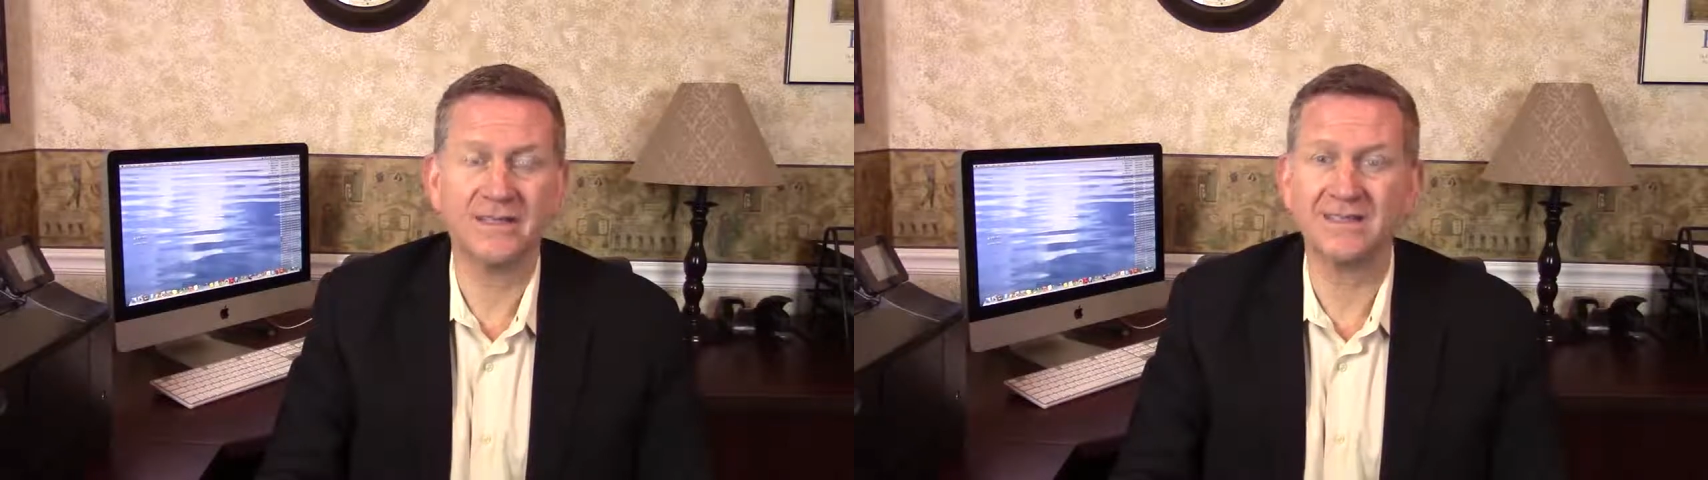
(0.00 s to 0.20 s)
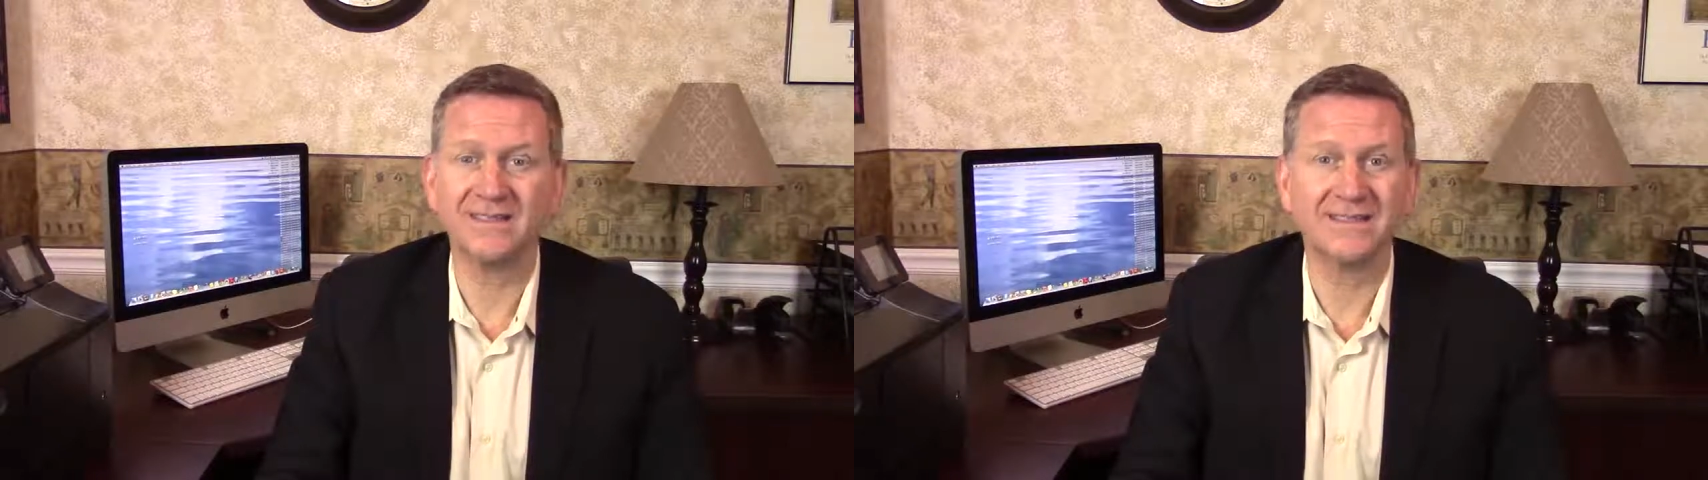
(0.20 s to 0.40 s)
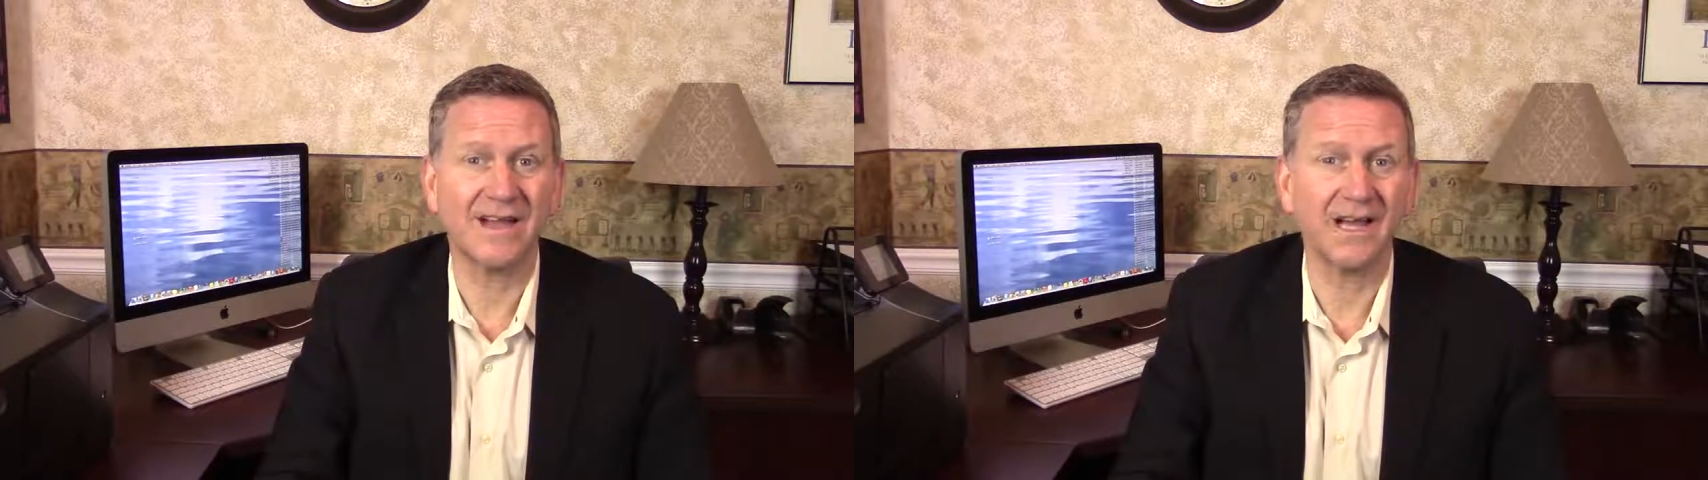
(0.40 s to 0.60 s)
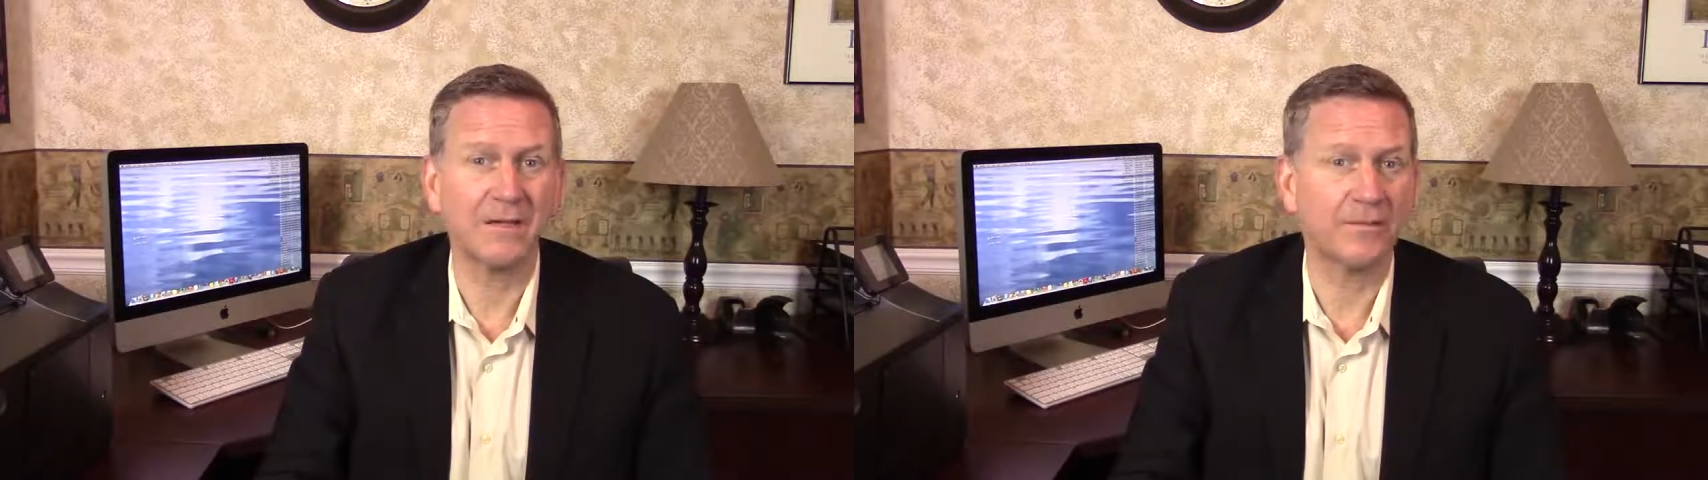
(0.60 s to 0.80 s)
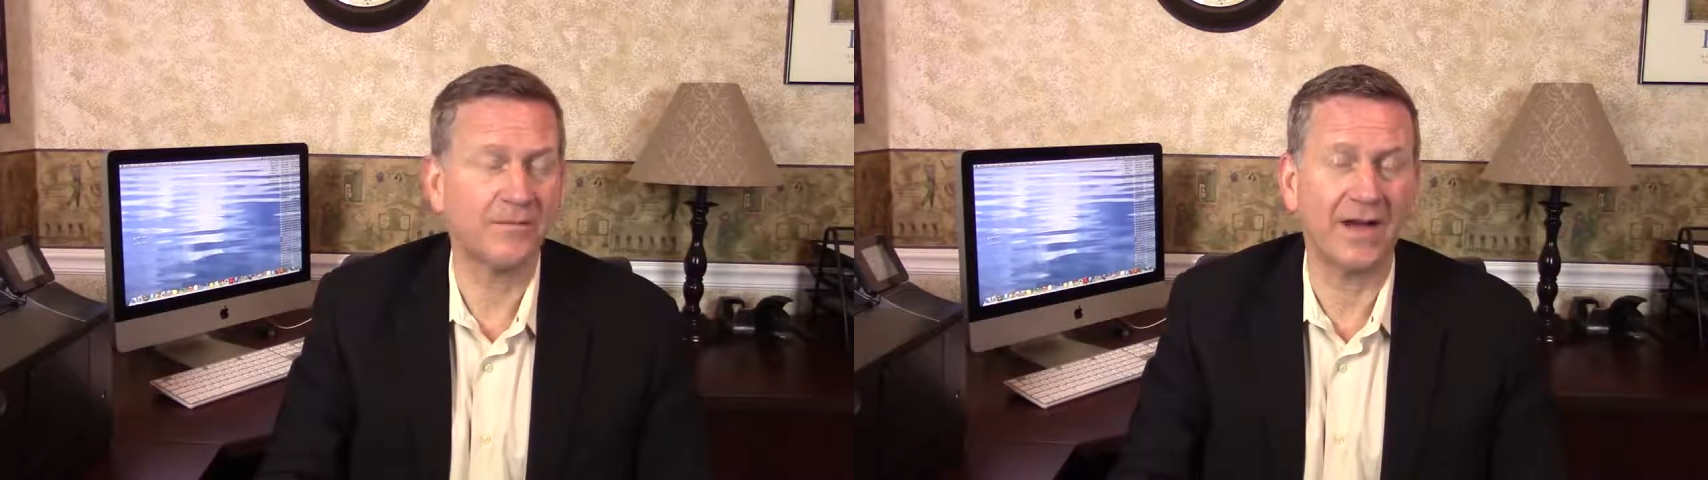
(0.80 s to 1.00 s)
is designed
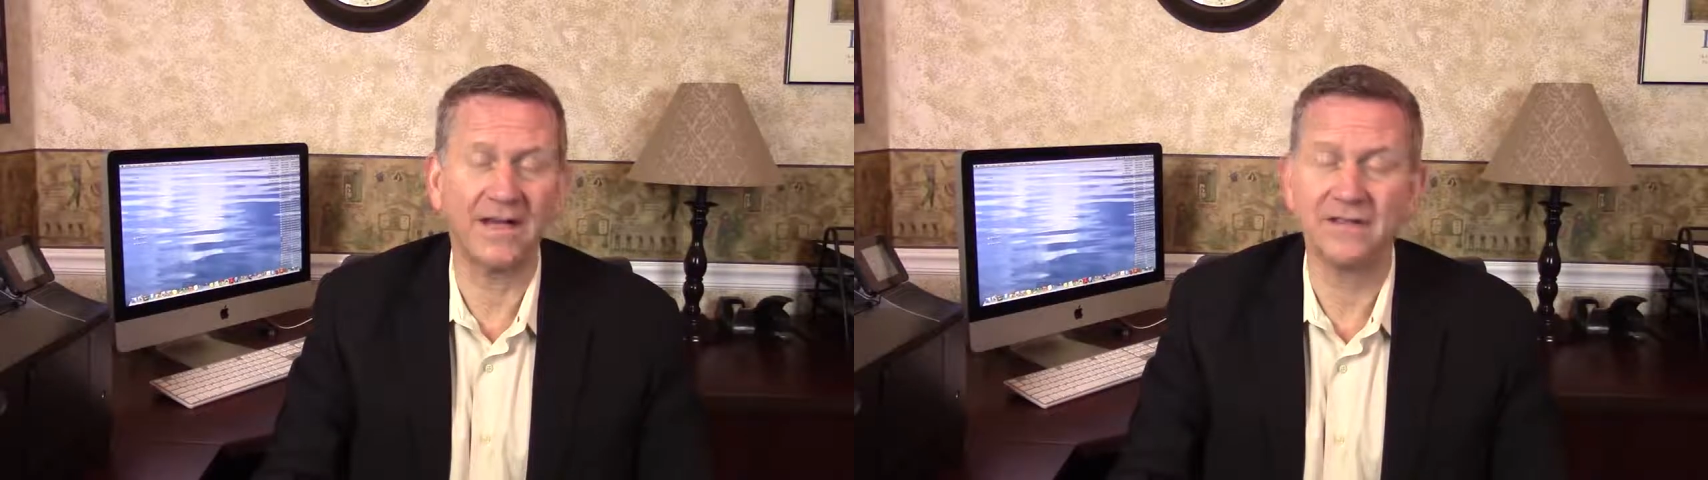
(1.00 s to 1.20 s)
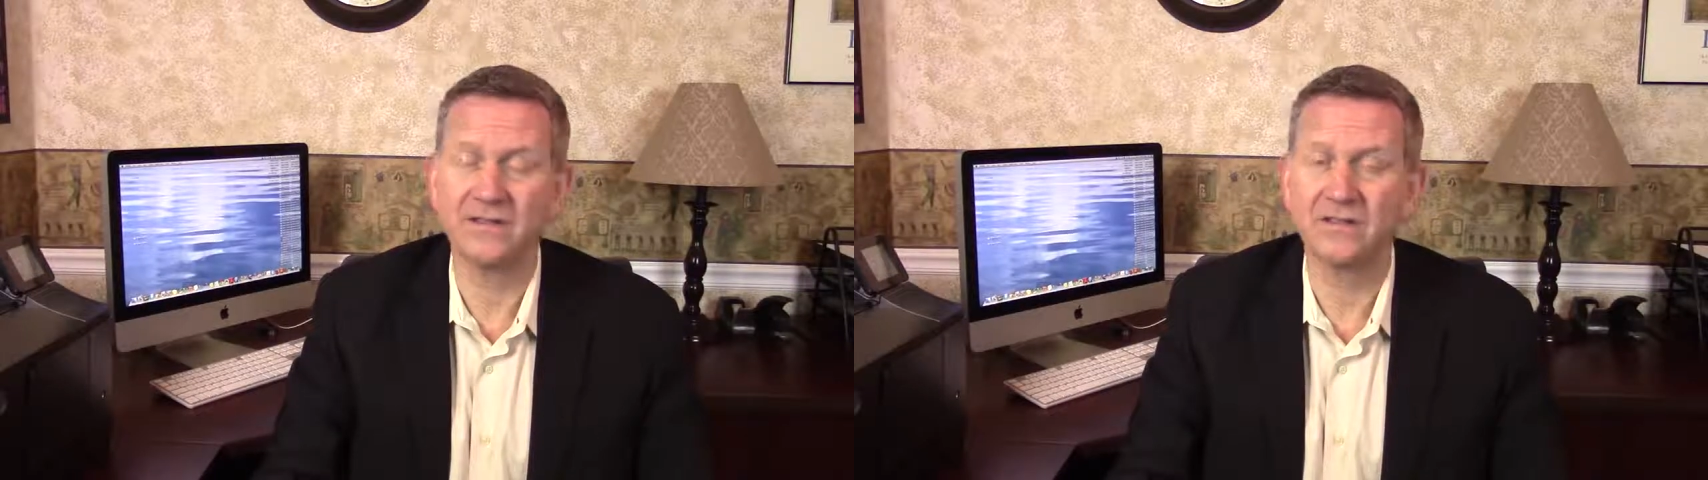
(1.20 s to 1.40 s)
to provide